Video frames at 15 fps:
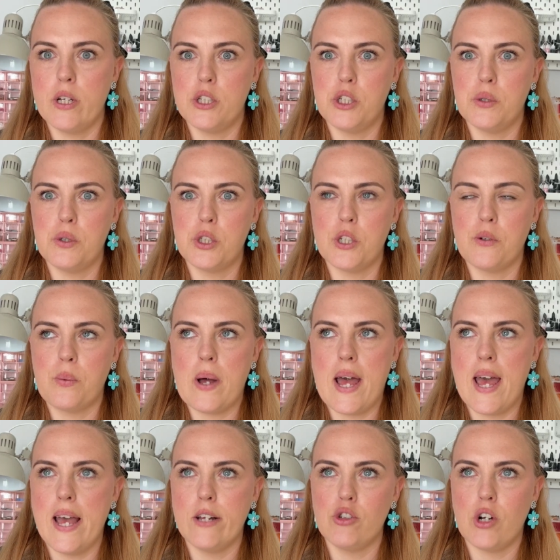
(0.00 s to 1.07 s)
do stuff with
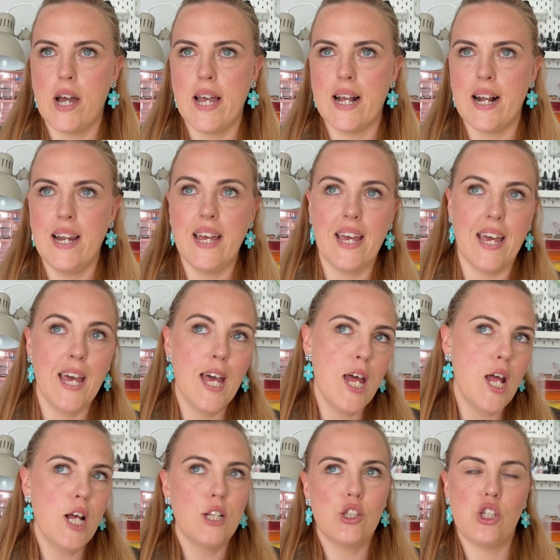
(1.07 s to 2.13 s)
air dry clay?
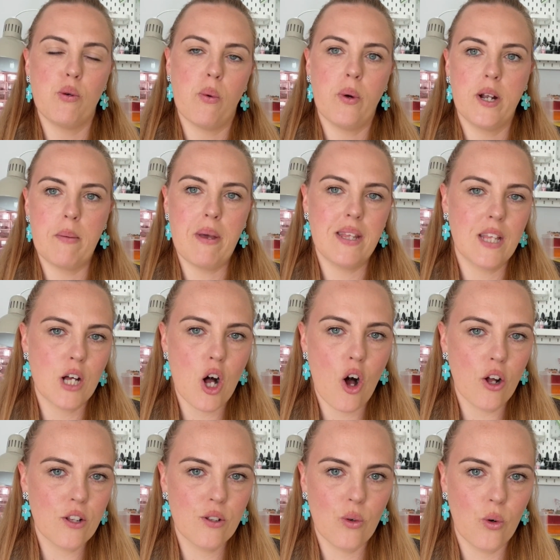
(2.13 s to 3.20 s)
Do I want to make the
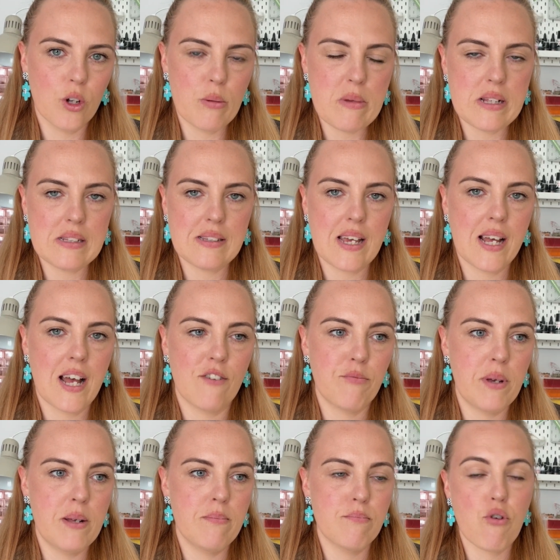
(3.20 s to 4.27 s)
garden ornaments like I've
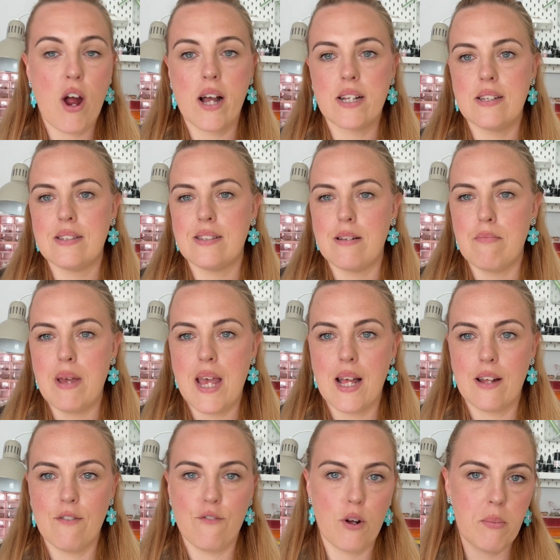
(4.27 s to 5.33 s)
been practicing
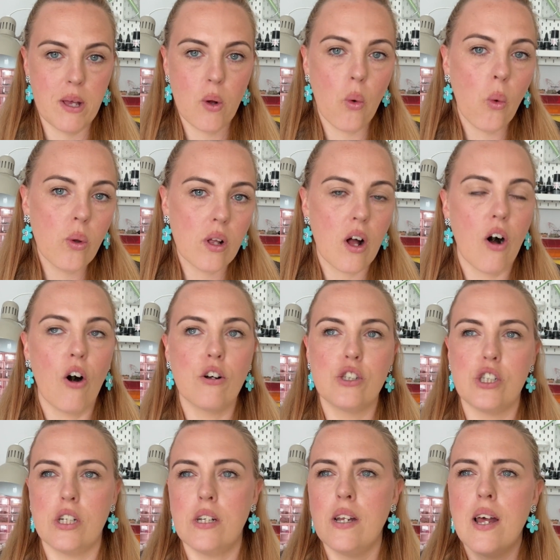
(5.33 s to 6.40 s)
making for my own
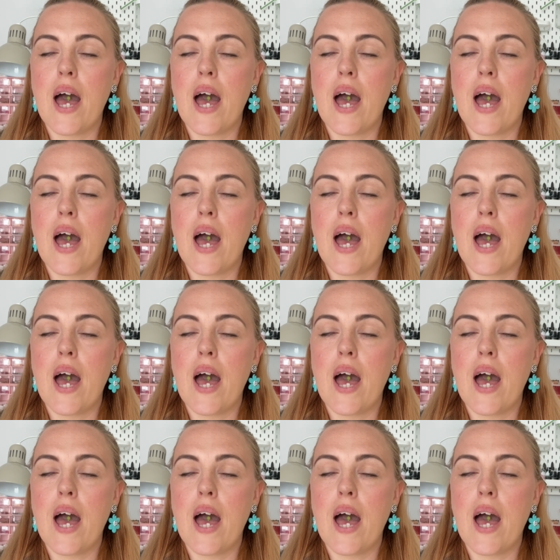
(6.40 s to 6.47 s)
garden?